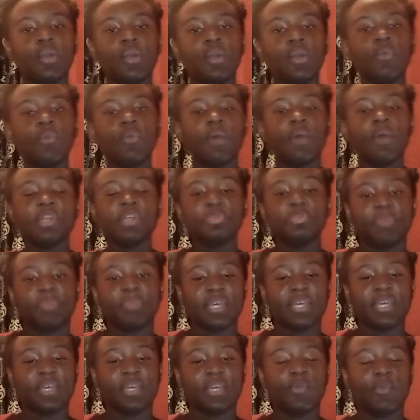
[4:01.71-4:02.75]
Gouache
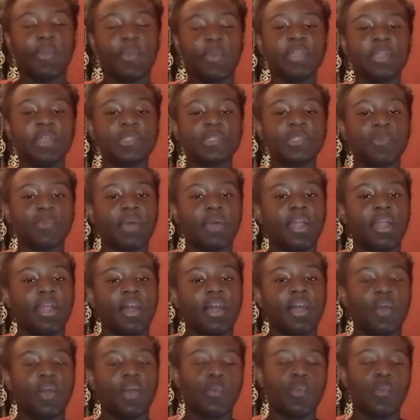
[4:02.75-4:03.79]
paint works well
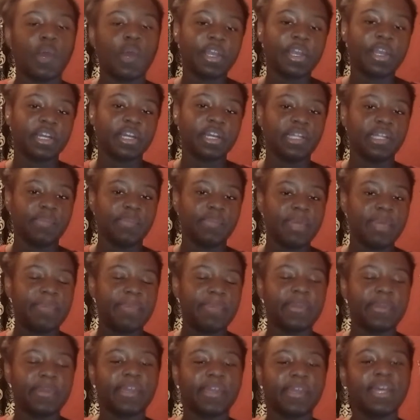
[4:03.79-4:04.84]
on watercolor
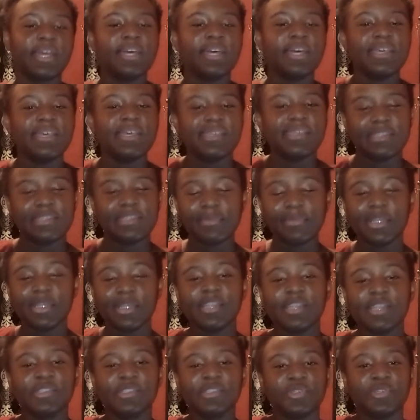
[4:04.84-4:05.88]
paper, similar
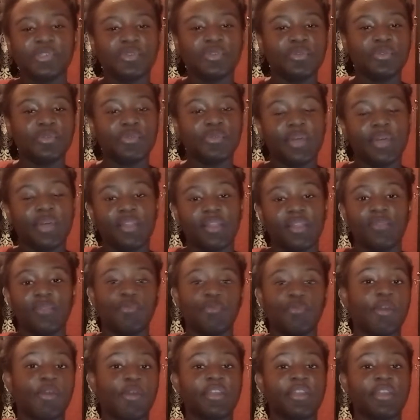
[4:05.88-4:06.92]
to, well,
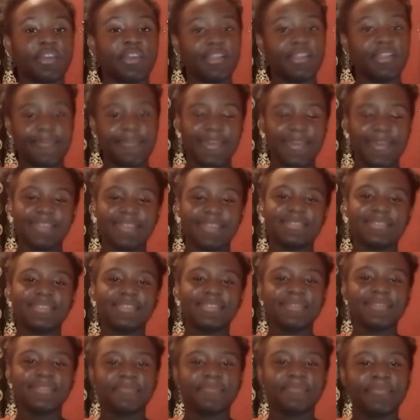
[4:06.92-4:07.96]
watercolor
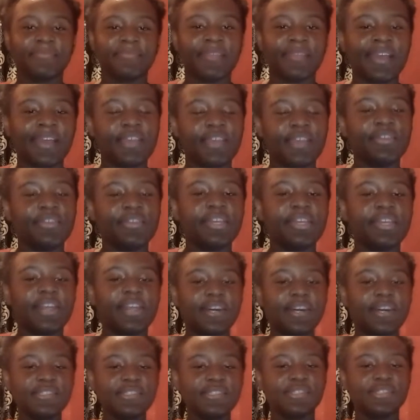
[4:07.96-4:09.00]
paints. You could
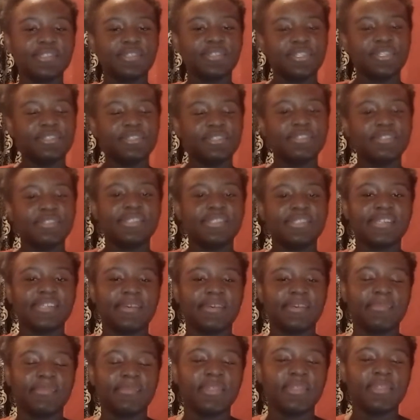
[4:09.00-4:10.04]
also use
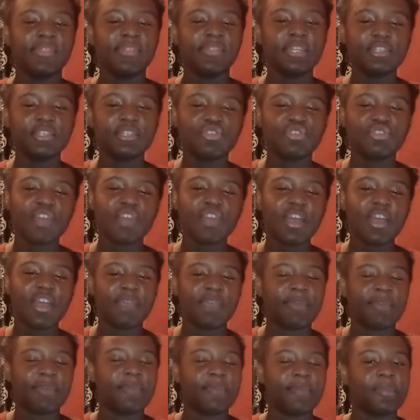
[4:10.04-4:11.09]
some thick drawing
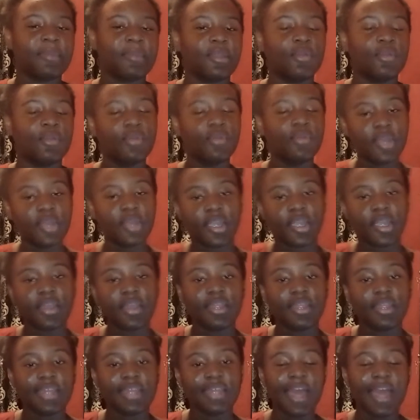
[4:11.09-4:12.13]
paper or
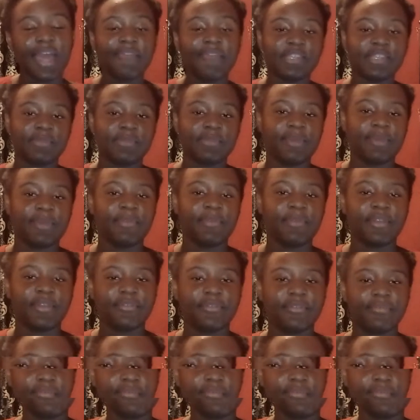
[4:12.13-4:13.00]
canvas paper.